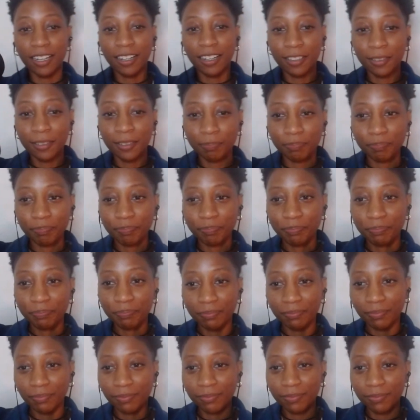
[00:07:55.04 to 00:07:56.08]
back to
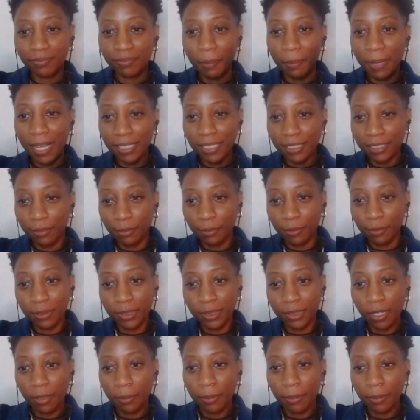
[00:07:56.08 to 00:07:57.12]
what we talk about. So
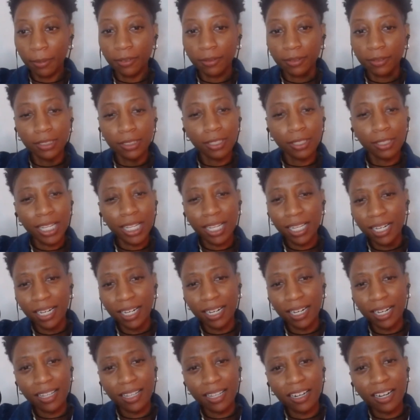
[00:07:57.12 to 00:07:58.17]
yeah, they're not
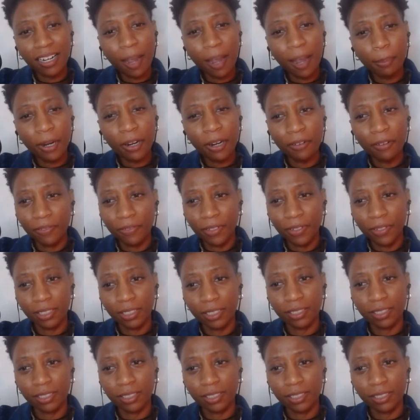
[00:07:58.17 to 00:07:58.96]
perfect, right?